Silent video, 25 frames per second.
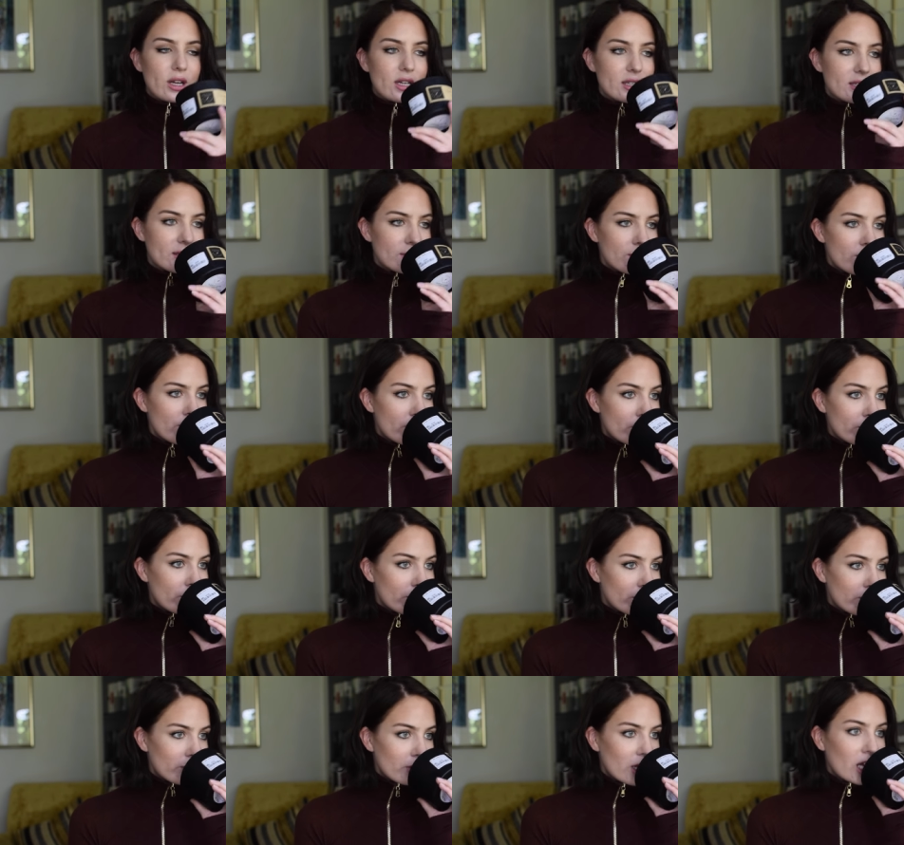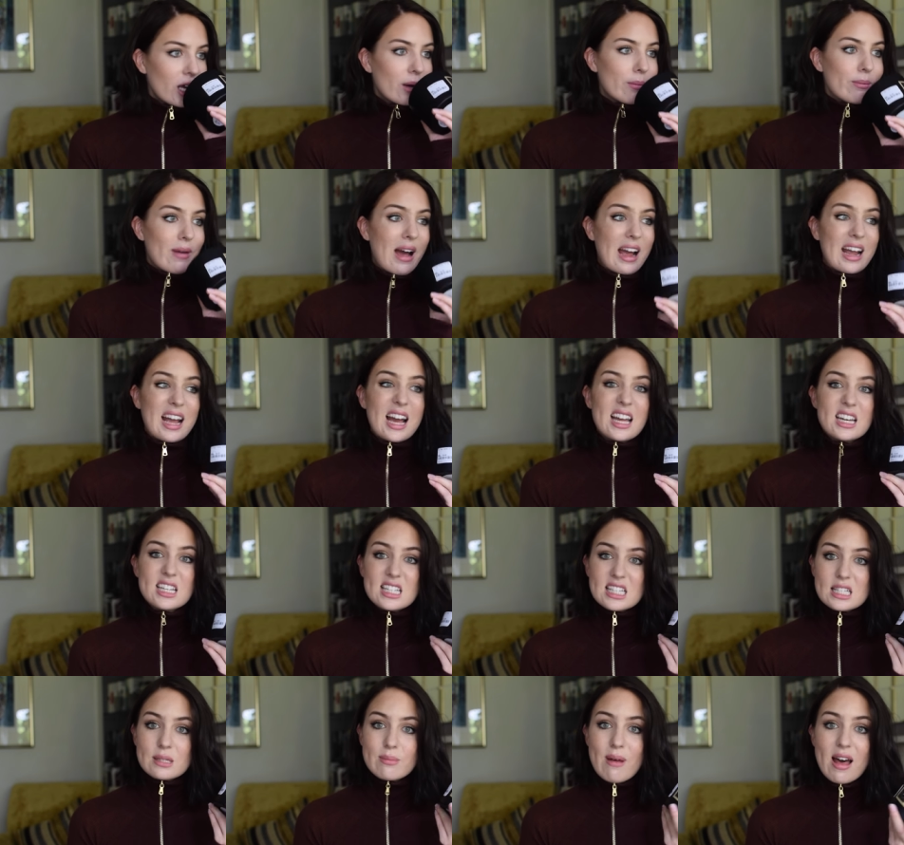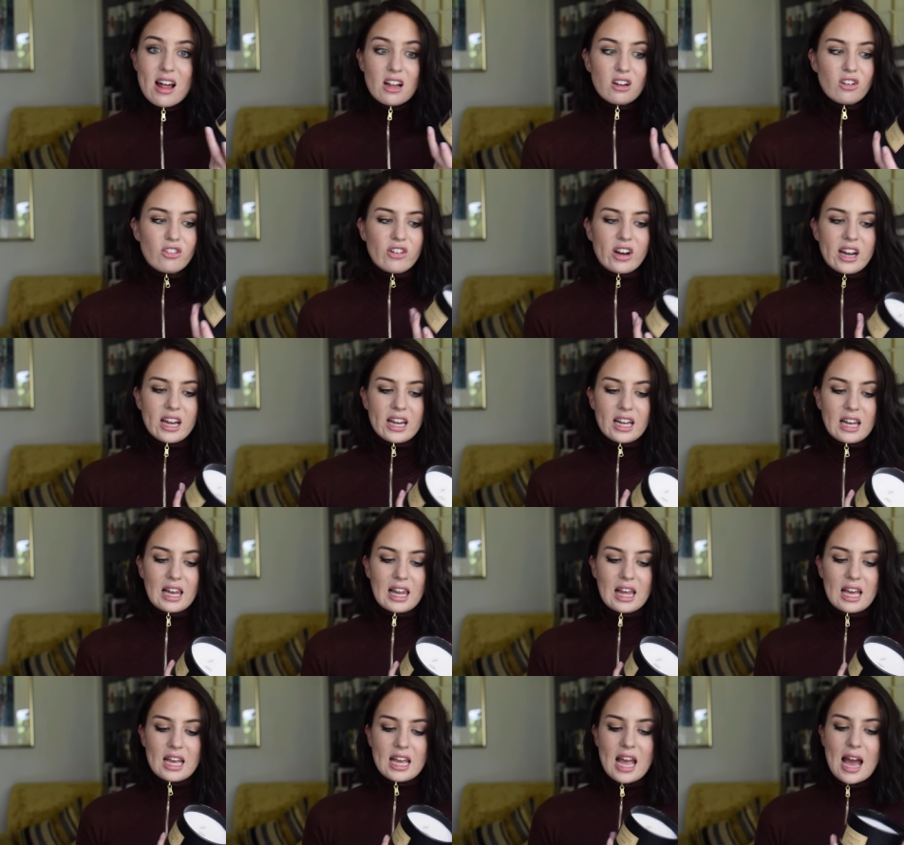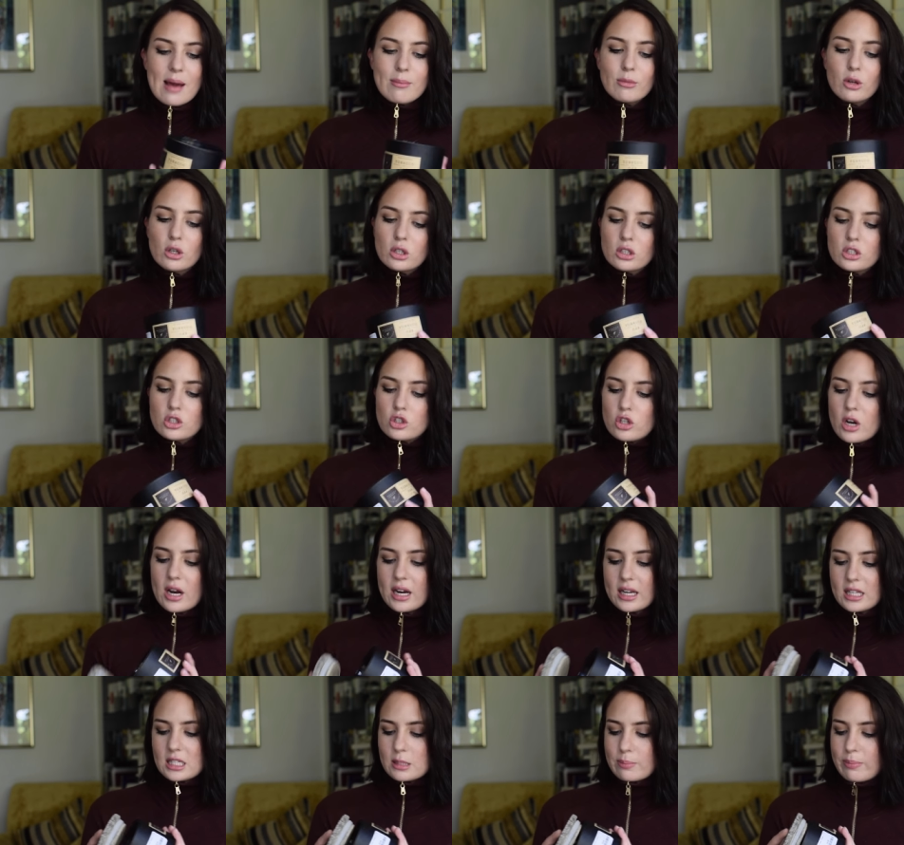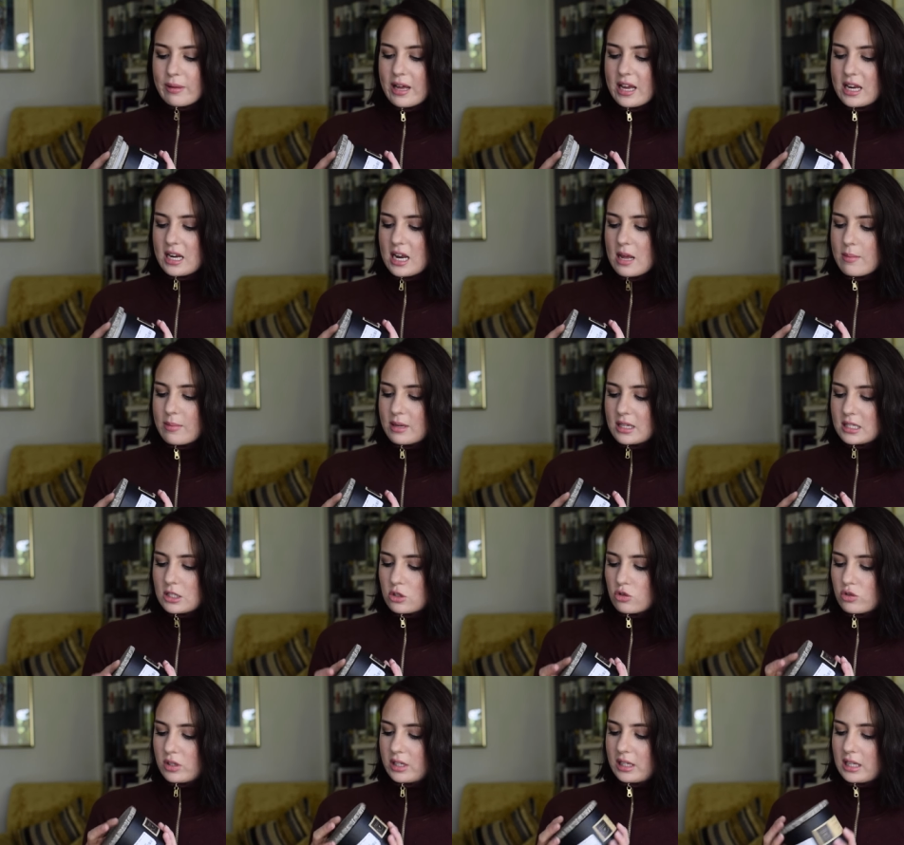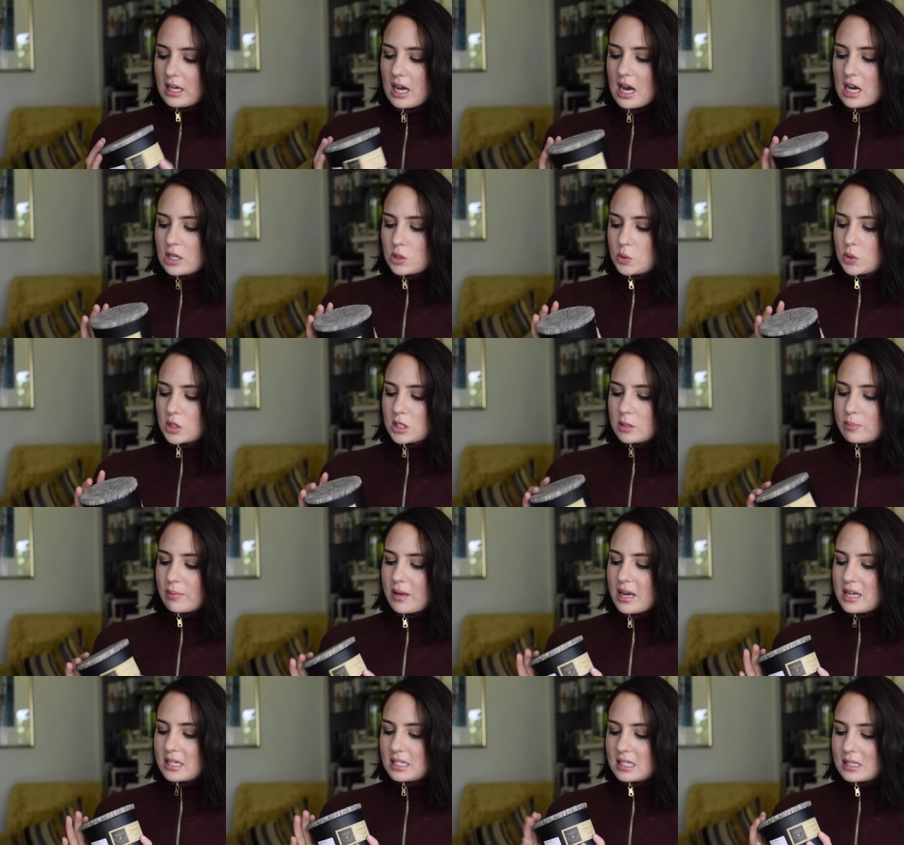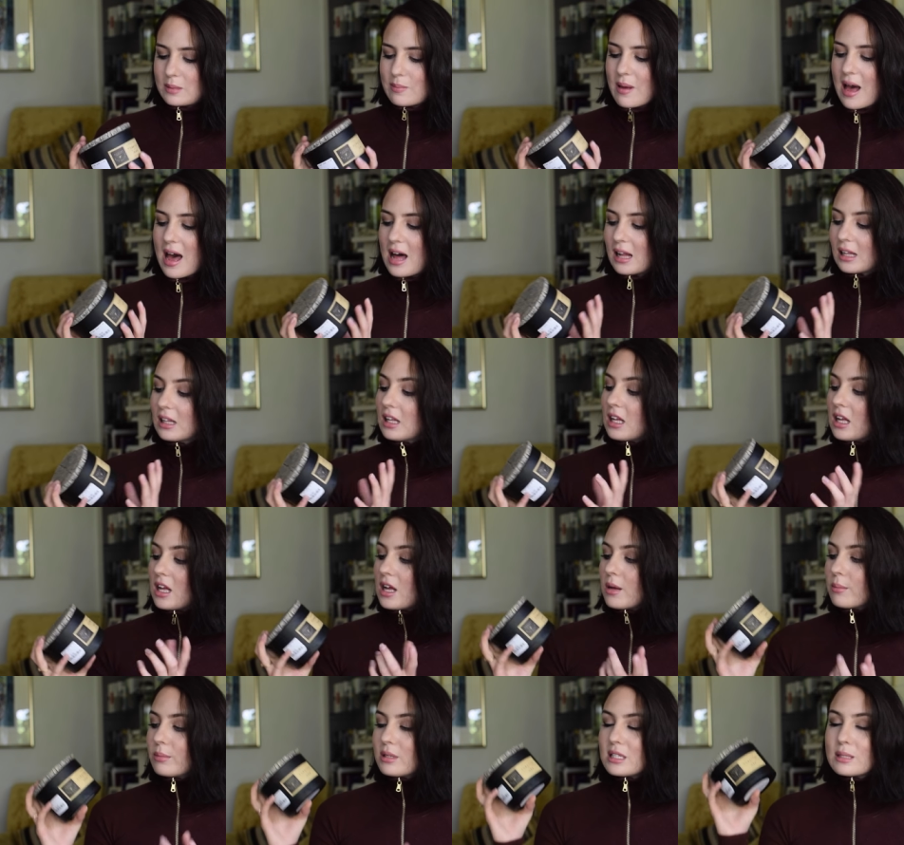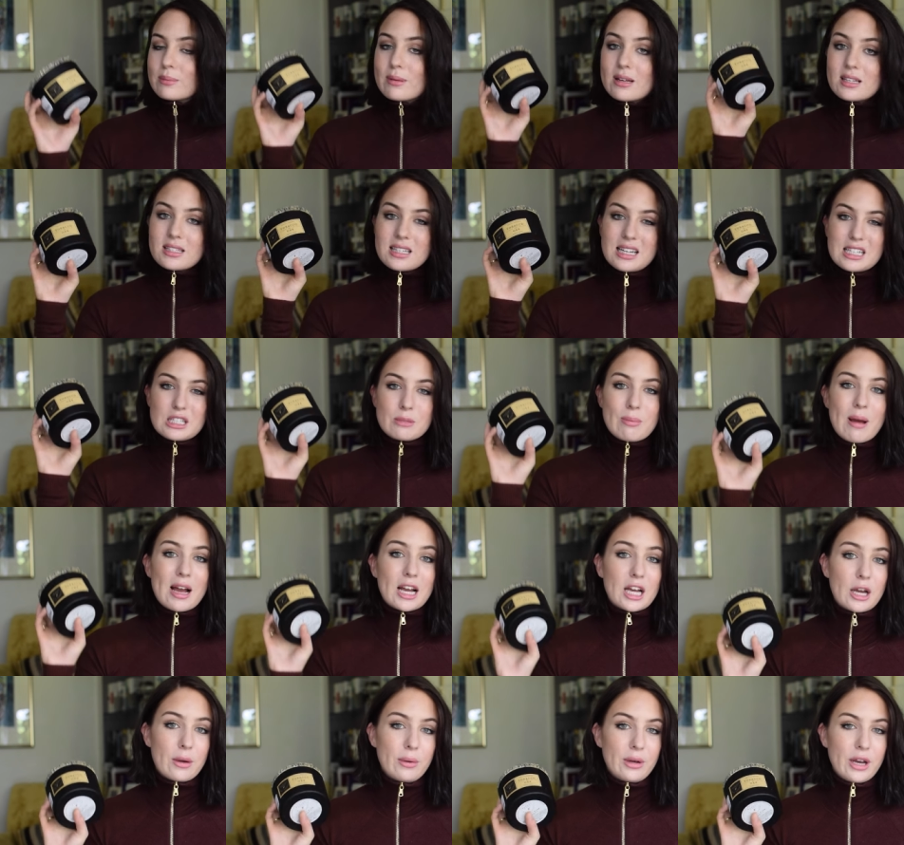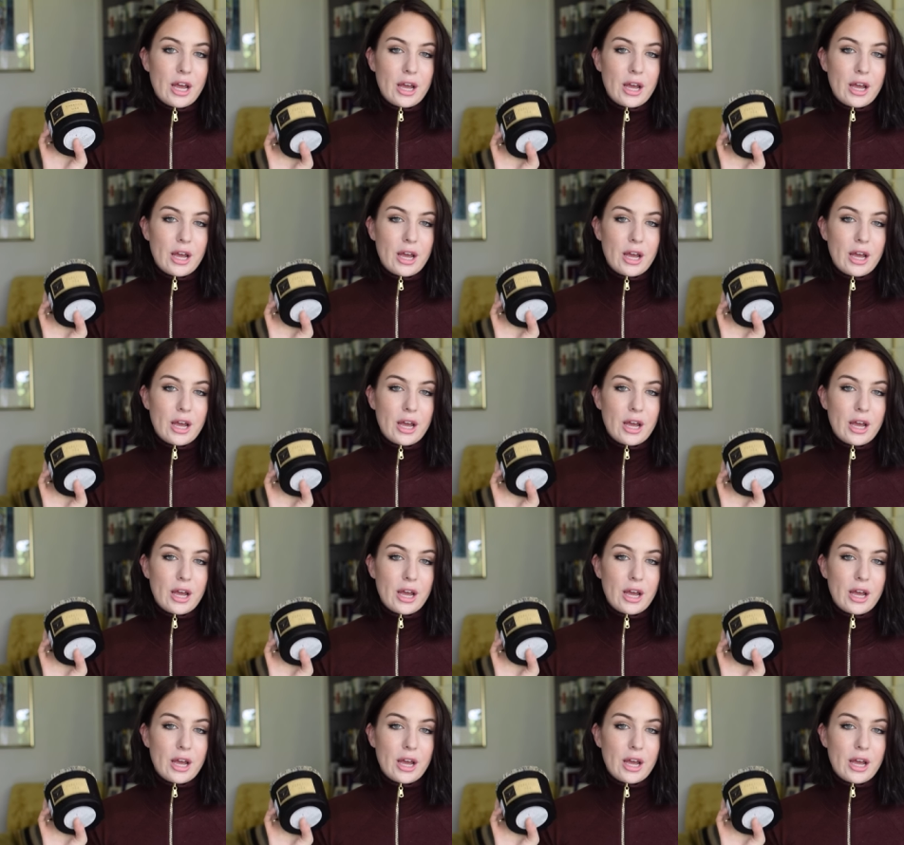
is my kind of smell really. I'm not going to try and explain it because it's really hard to explain the smell. This smells like tobacco and